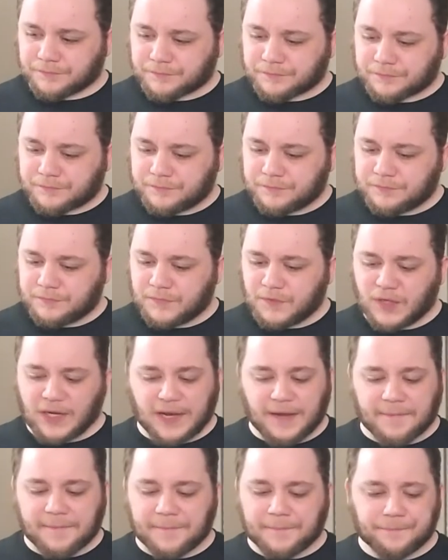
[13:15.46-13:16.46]
Non-chill,
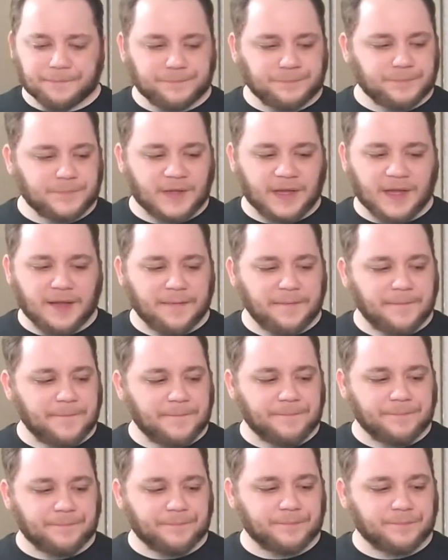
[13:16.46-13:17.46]
rum cask, bottled
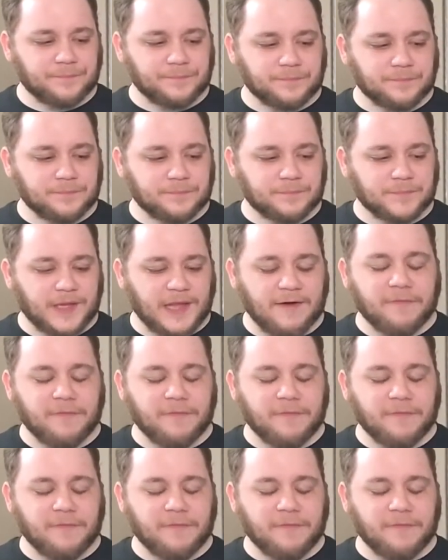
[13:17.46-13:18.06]
eleven.